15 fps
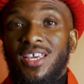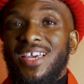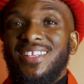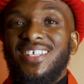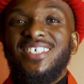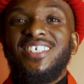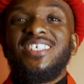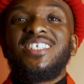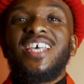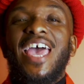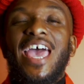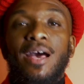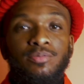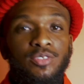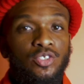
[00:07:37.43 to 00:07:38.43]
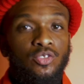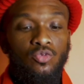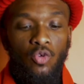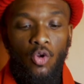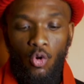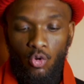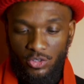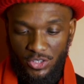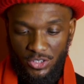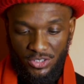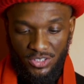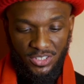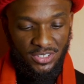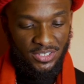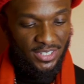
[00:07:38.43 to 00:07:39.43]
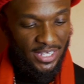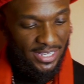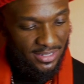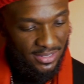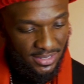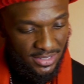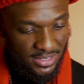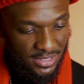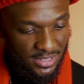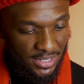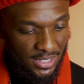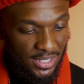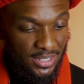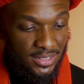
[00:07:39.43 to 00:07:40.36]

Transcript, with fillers: And this is absolute gorgeous. This is elegant.